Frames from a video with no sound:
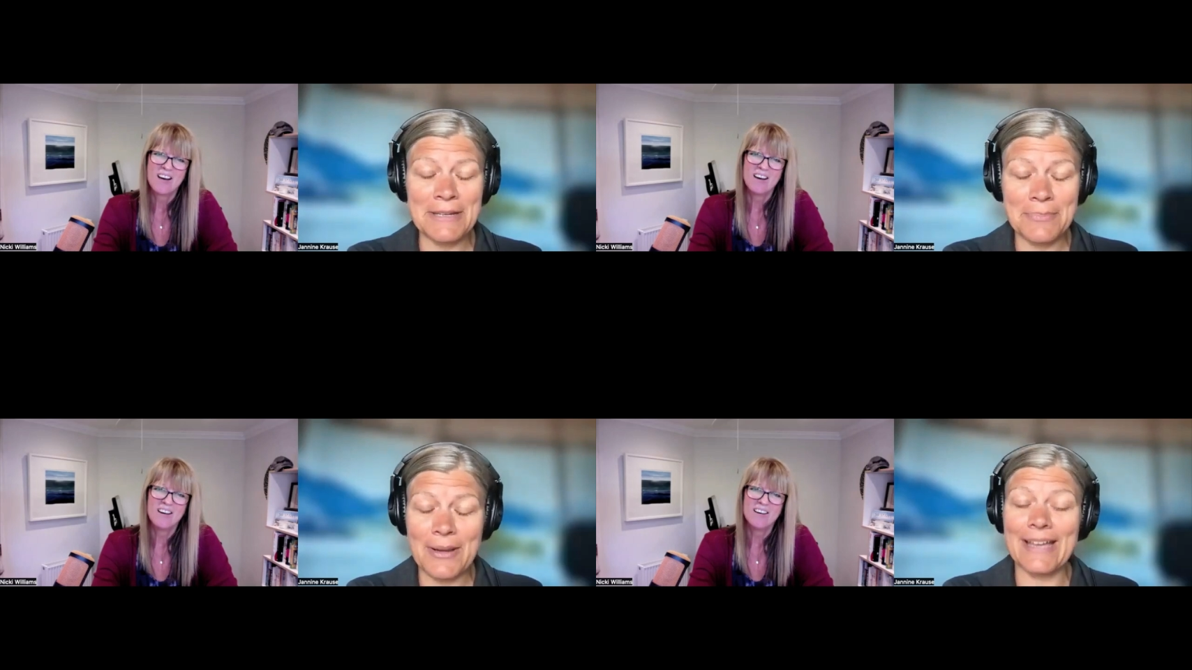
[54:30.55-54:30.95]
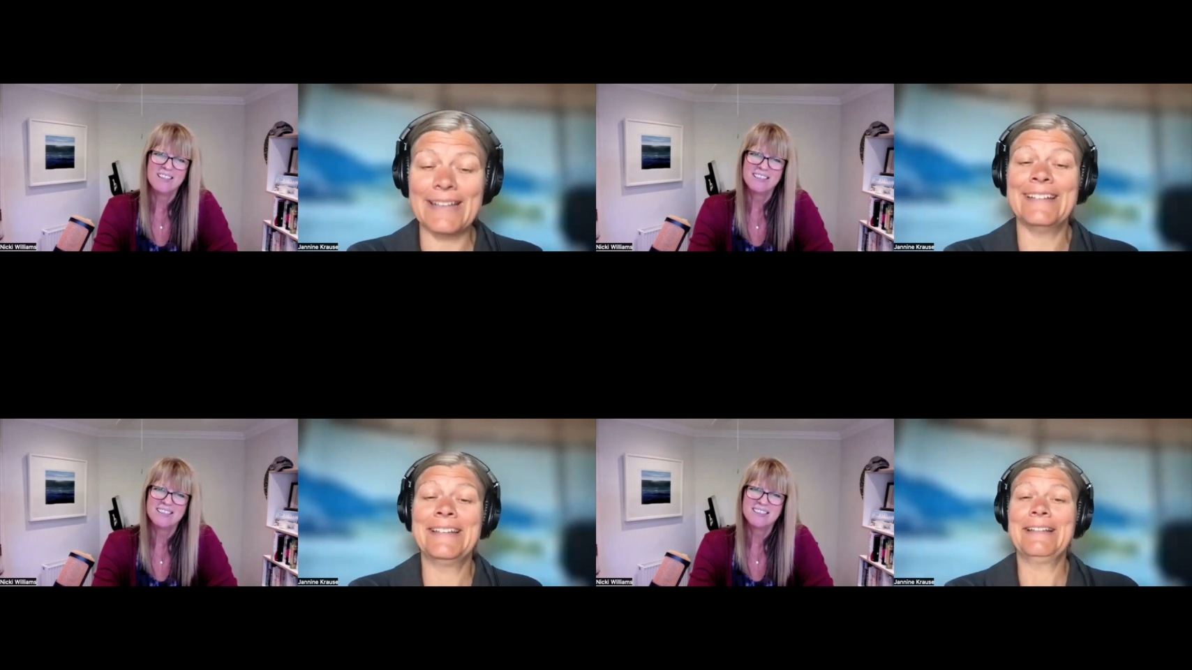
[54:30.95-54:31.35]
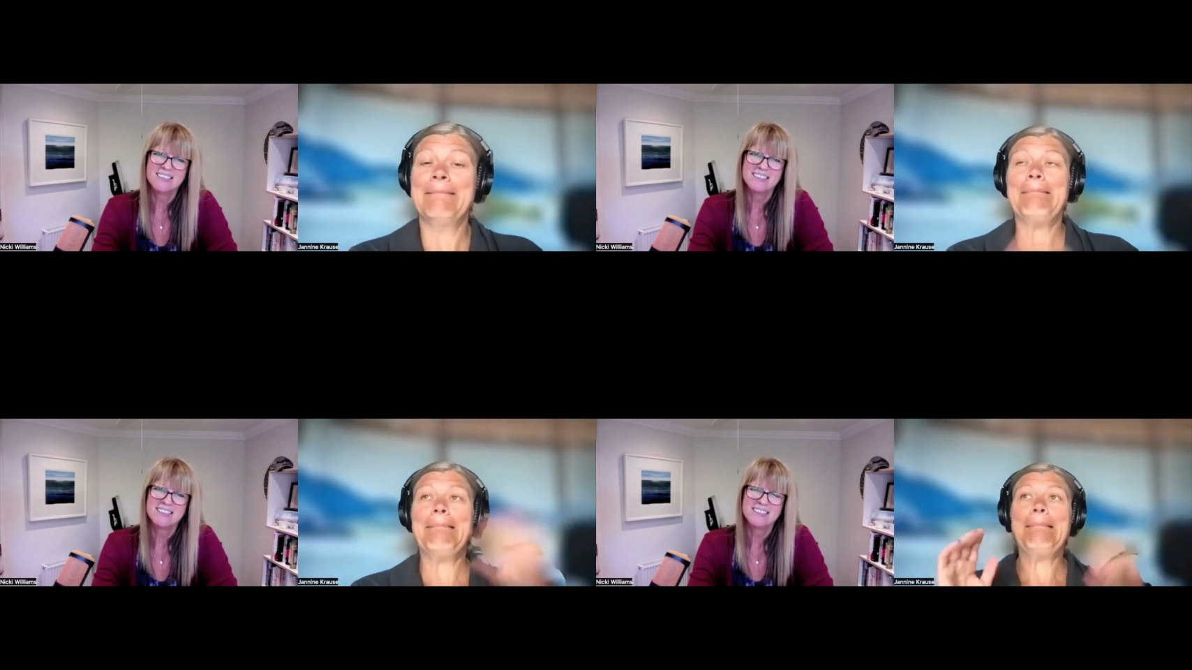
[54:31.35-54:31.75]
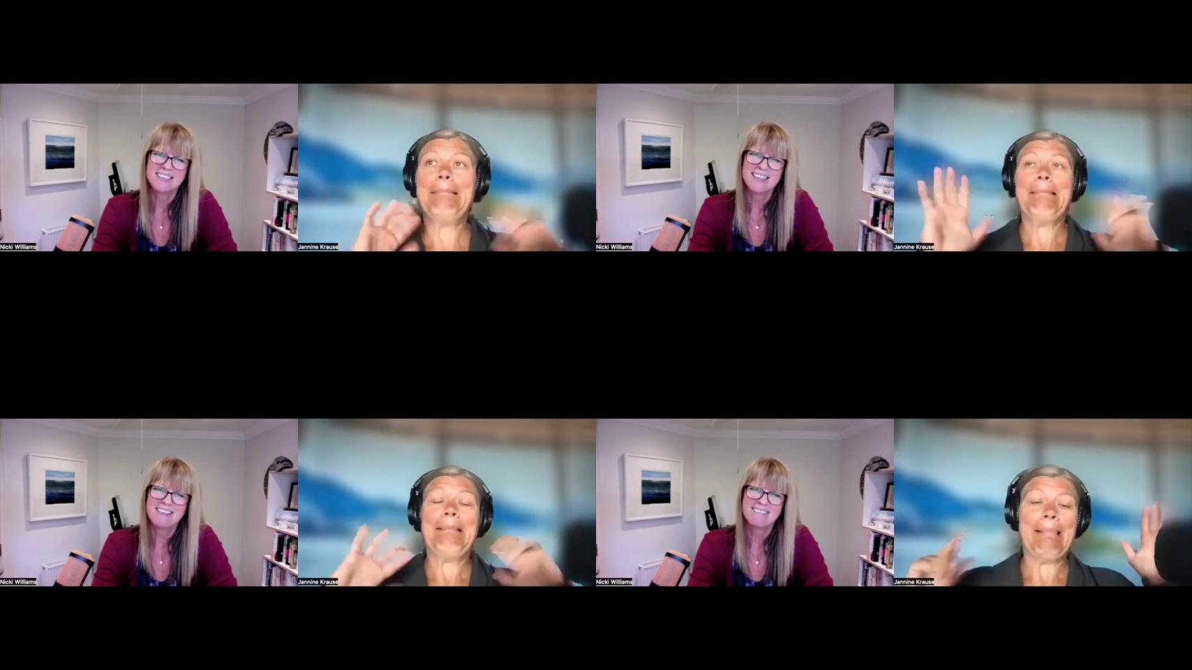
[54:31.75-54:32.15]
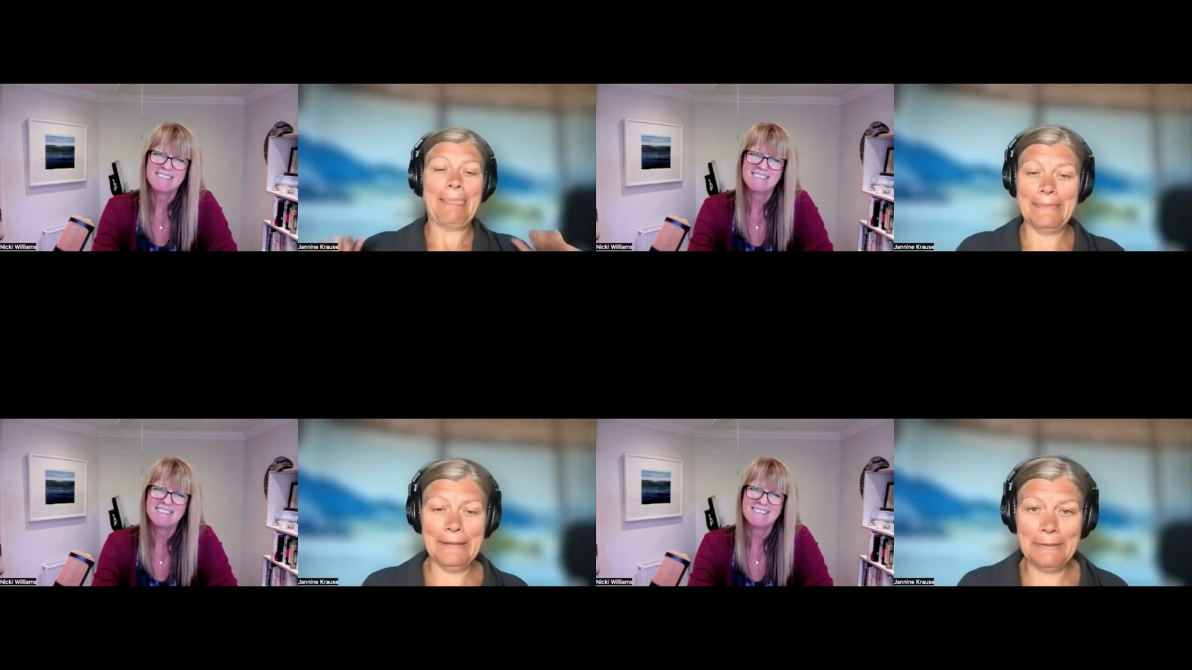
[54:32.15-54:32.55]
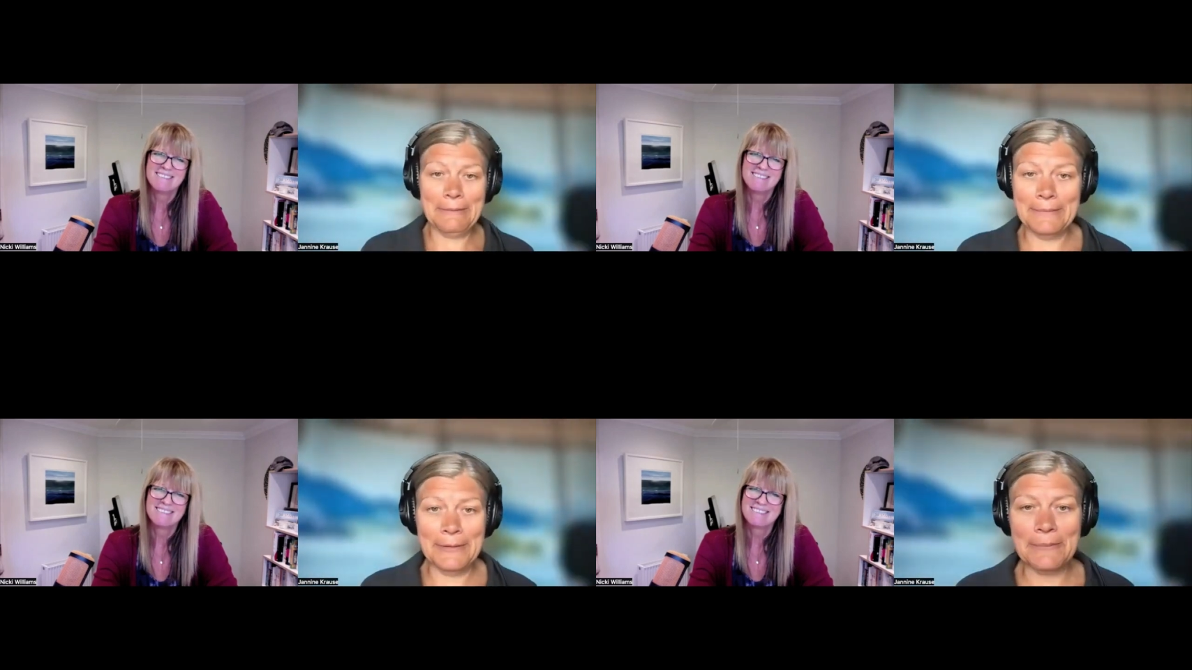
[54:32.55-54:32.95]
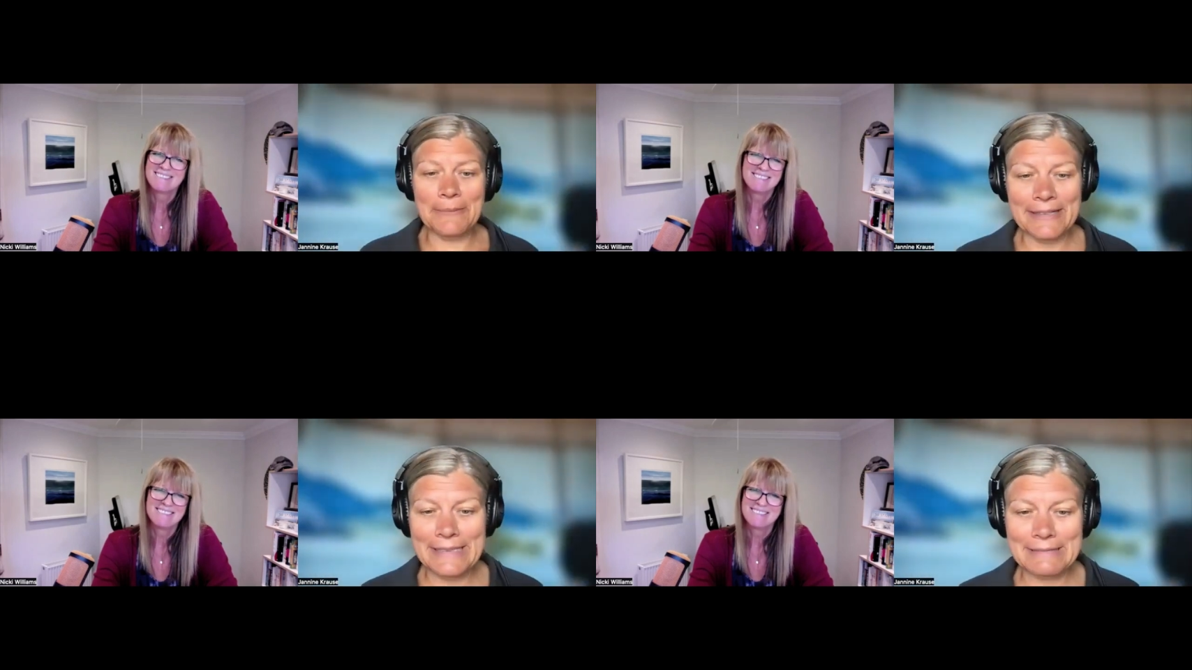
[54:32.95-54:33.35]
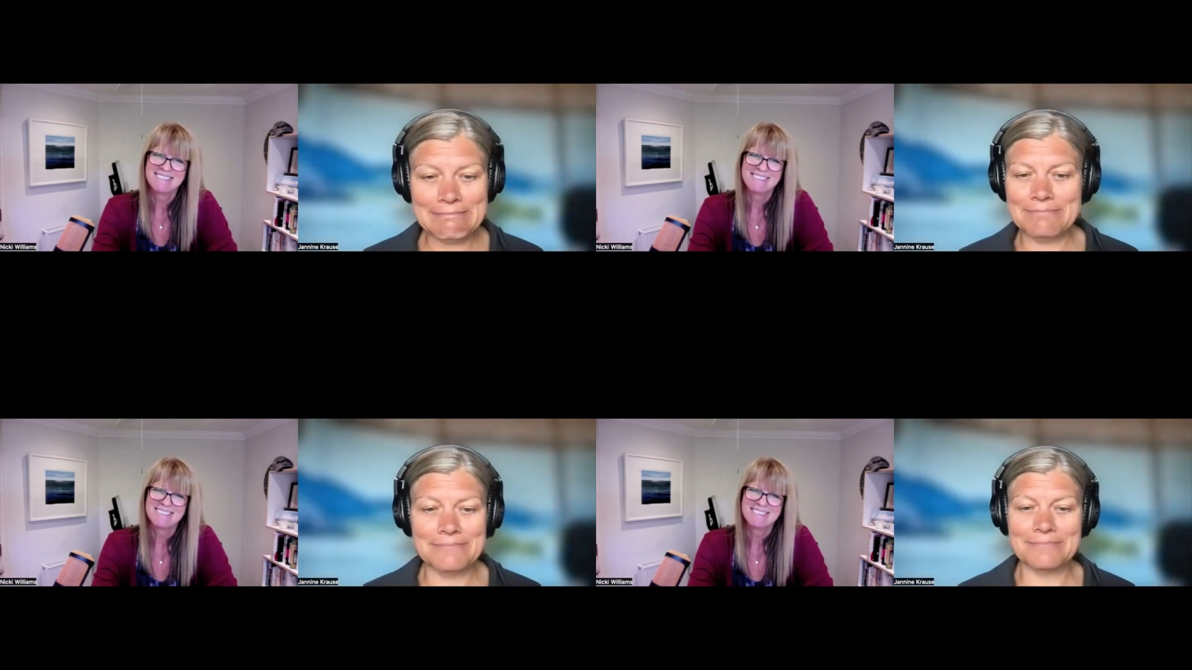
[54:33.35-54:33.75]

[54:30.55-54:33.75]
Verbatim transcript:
Speaker 1: Uh, but, oh, yeah. no, nope, I need